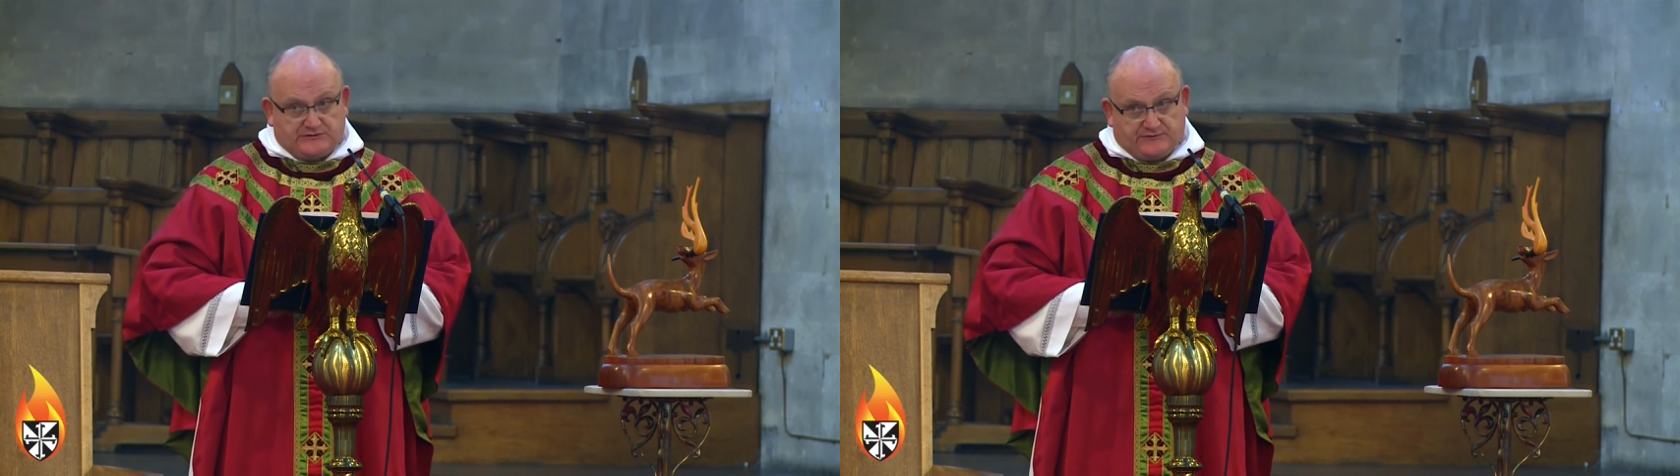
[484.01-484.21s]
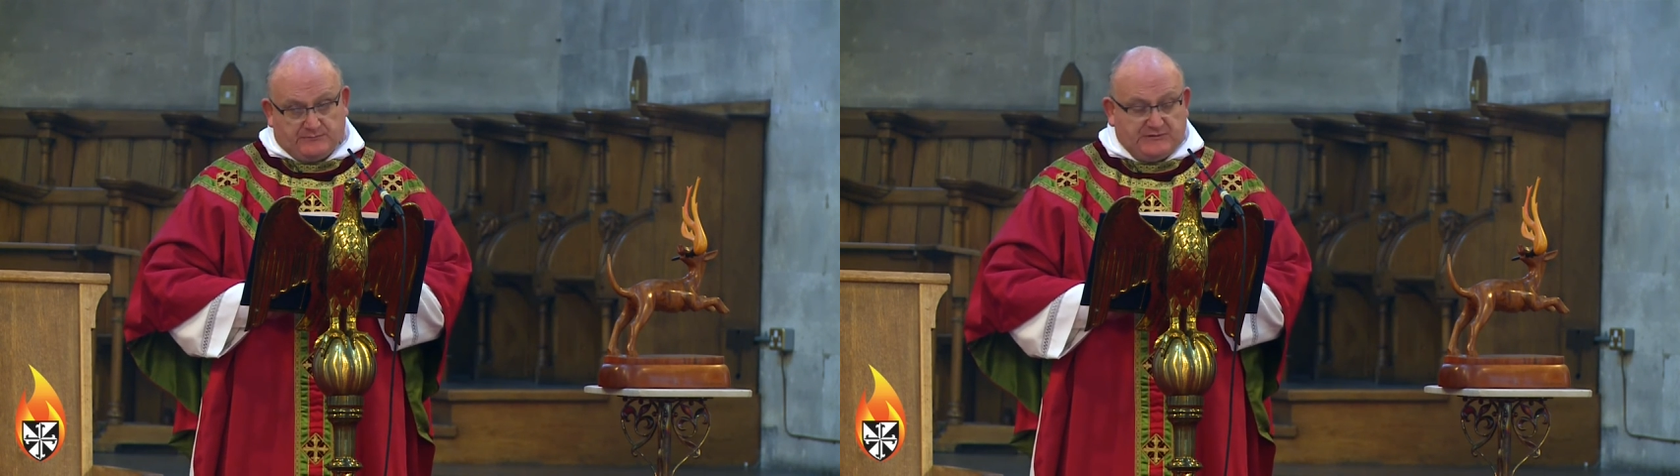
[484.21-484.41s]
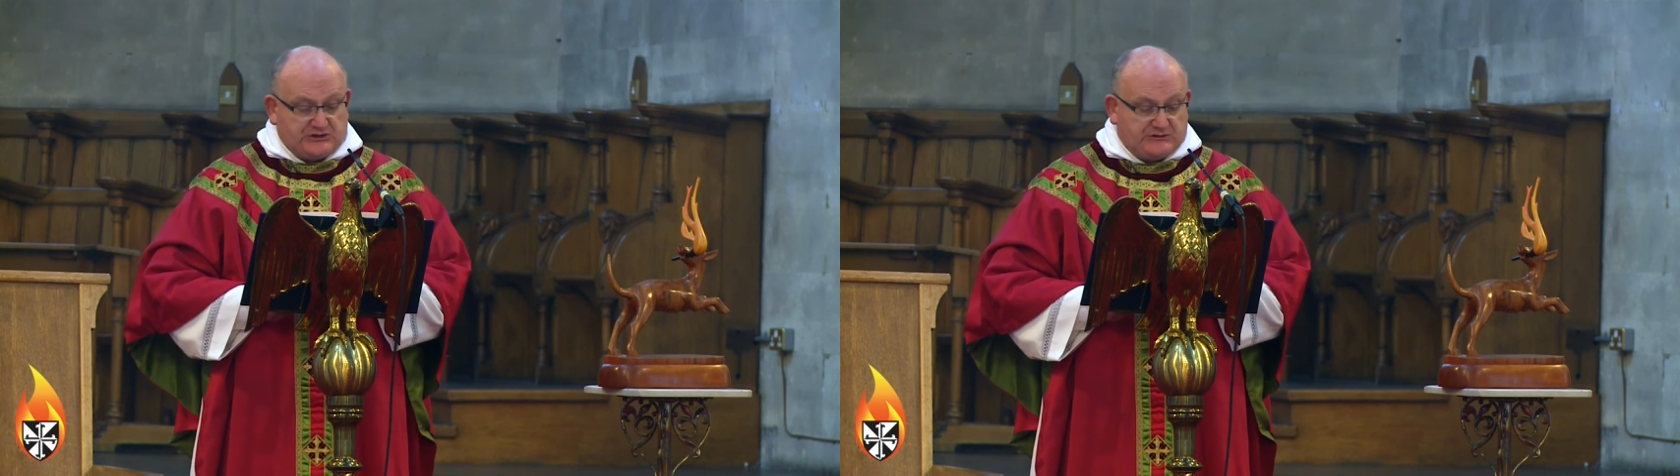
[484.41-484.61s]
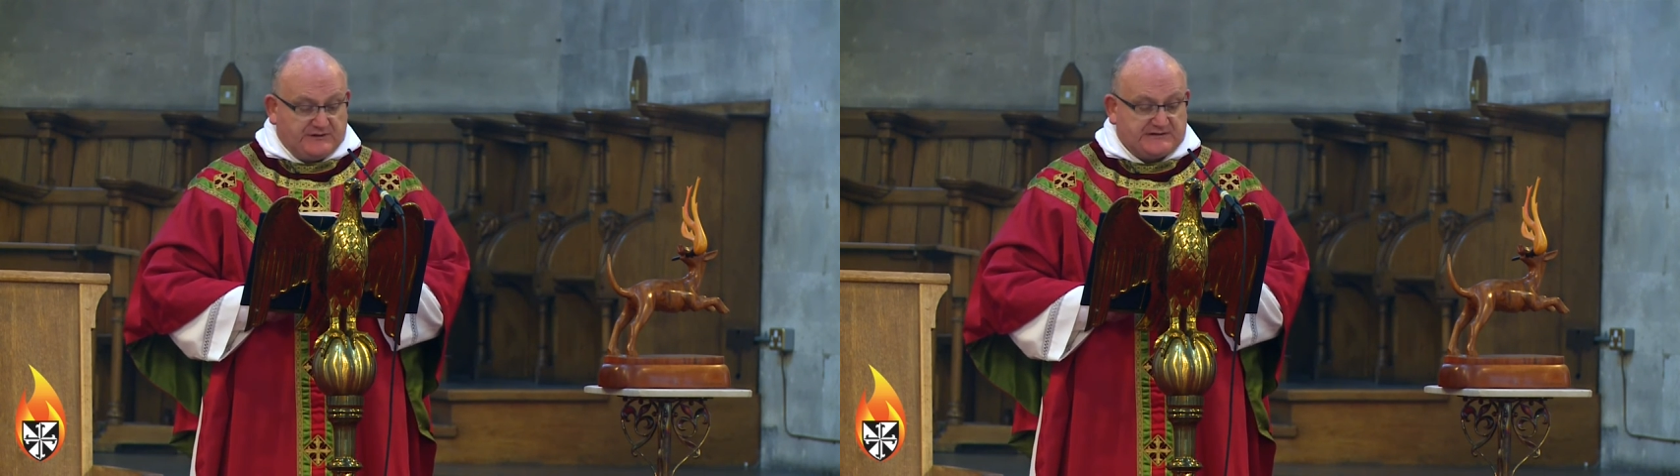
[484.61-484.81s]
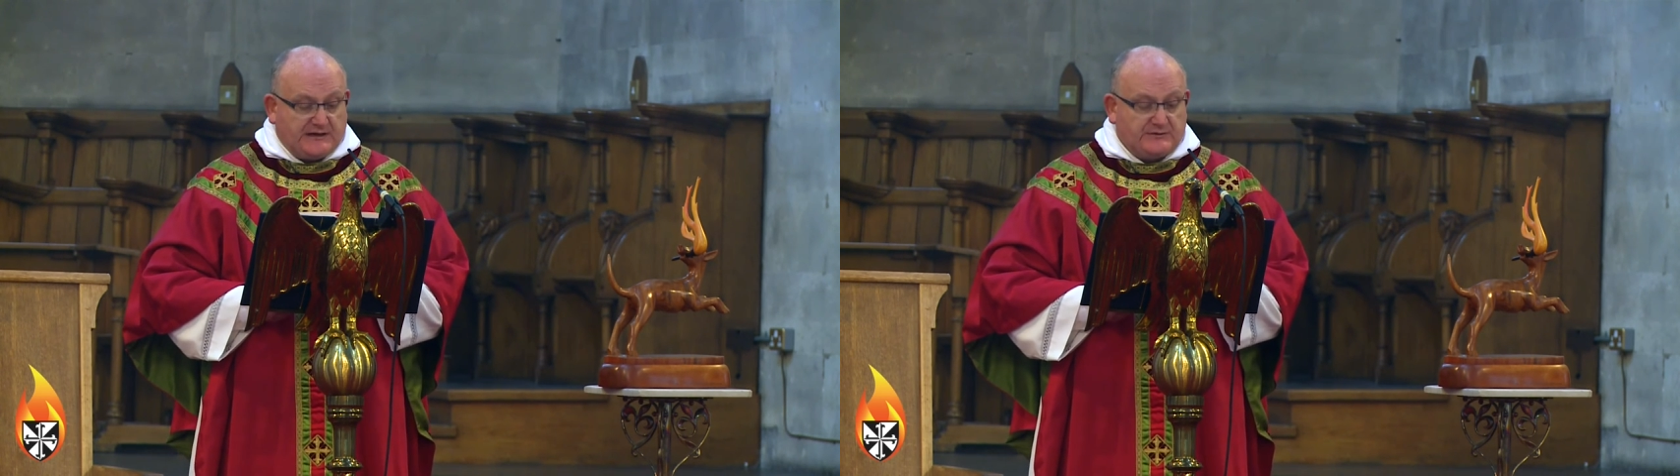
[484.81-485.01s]
for the mission of
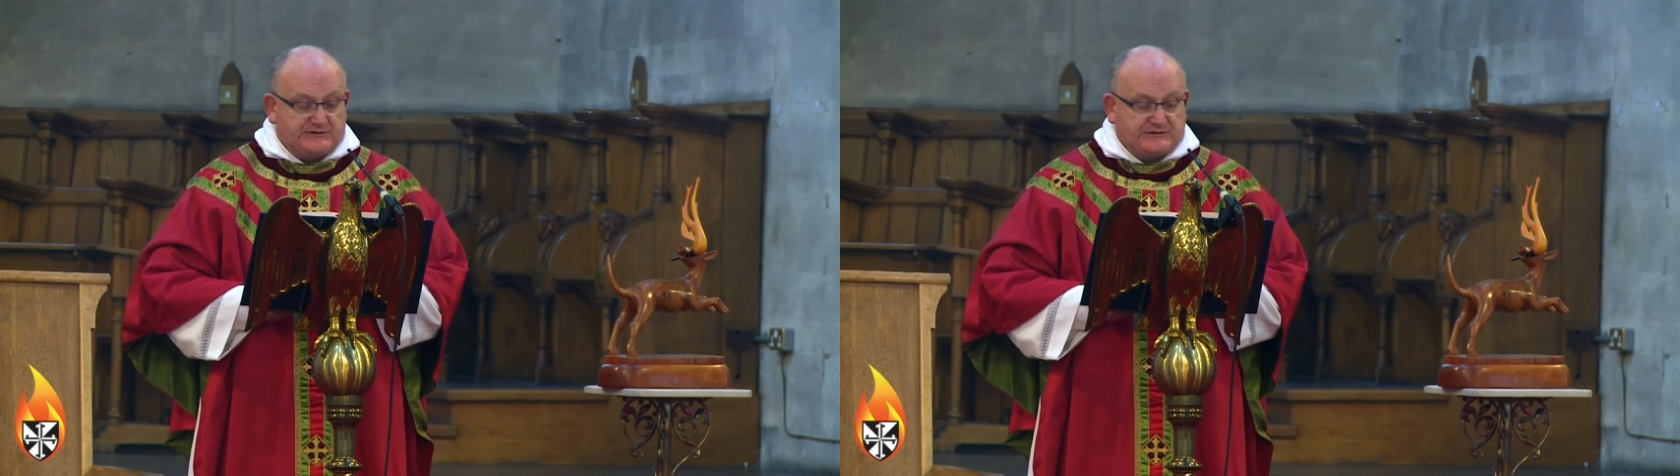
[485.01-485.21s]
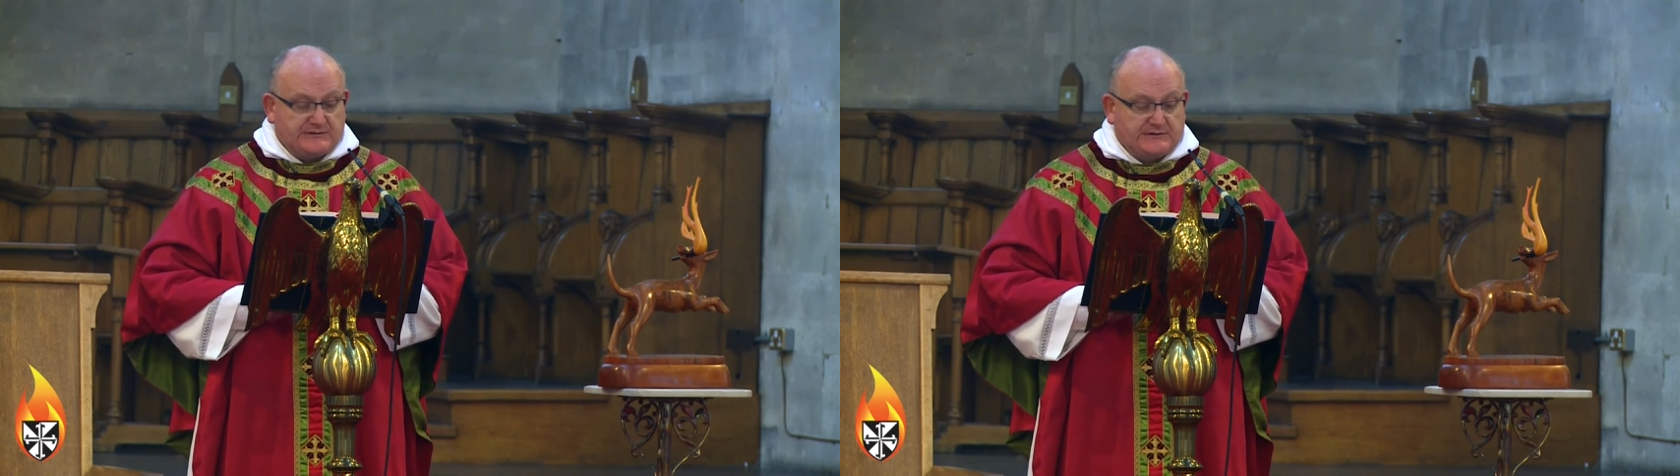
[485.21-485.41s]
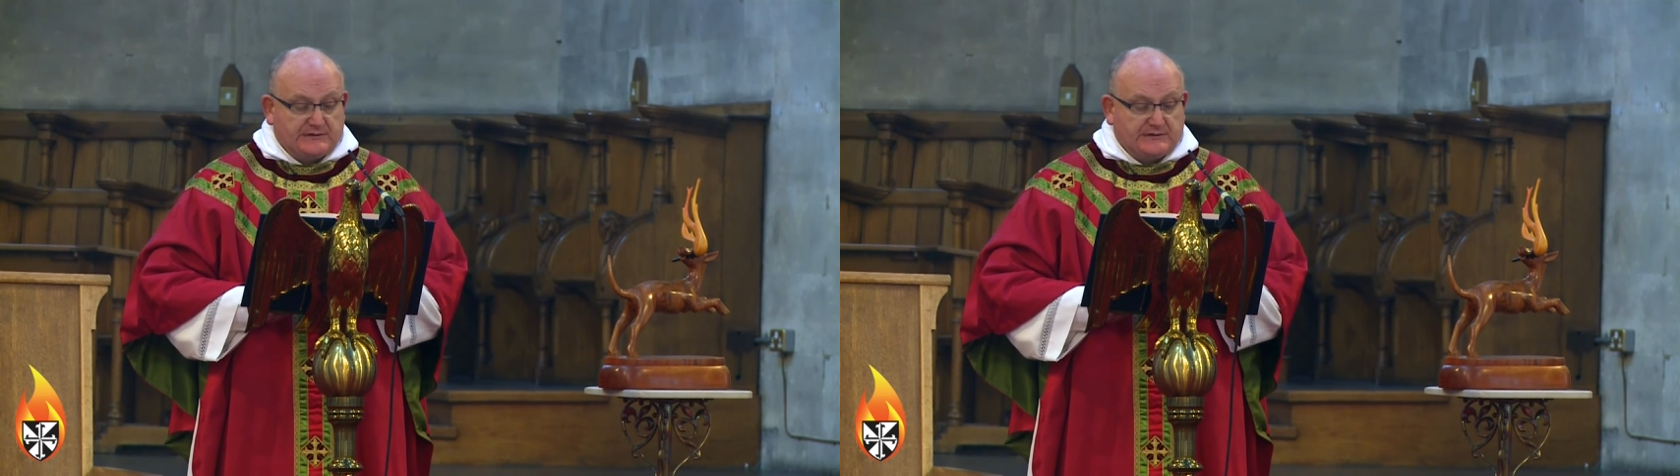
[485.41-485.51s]
this house